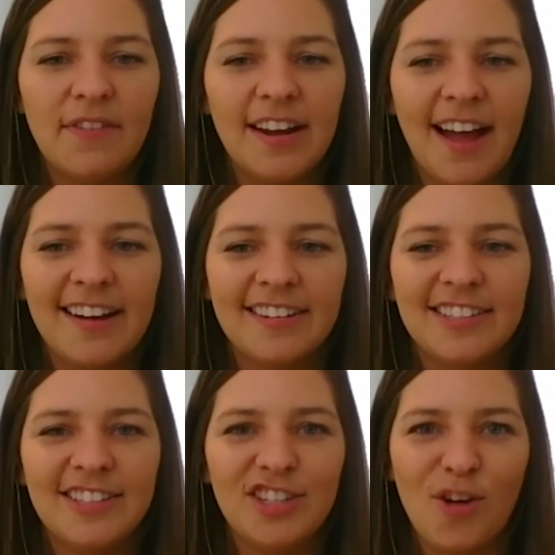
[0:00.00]
And it kind of
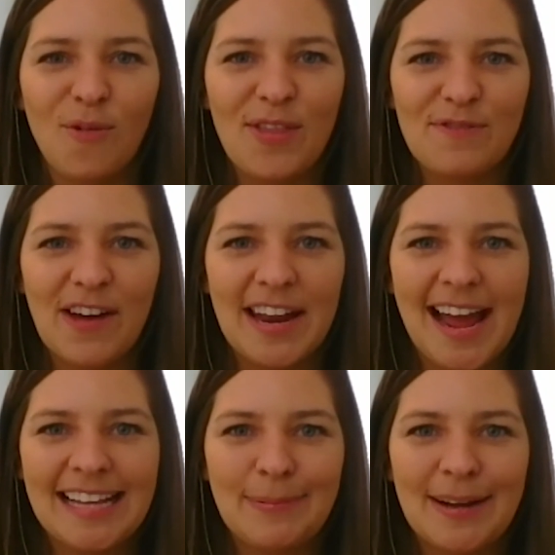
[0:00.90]
took away the fun
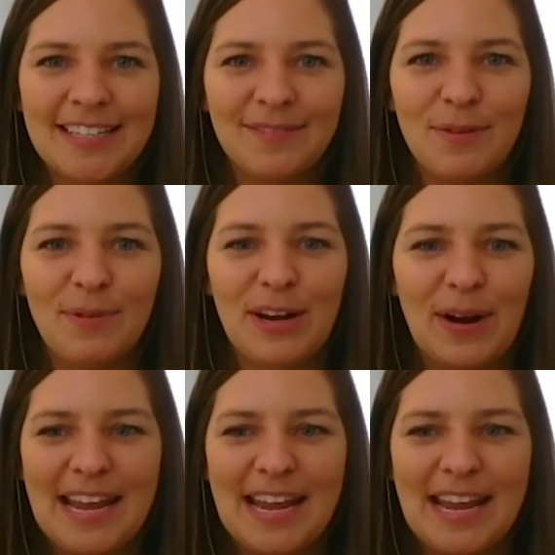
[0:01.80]
aspect of it when you're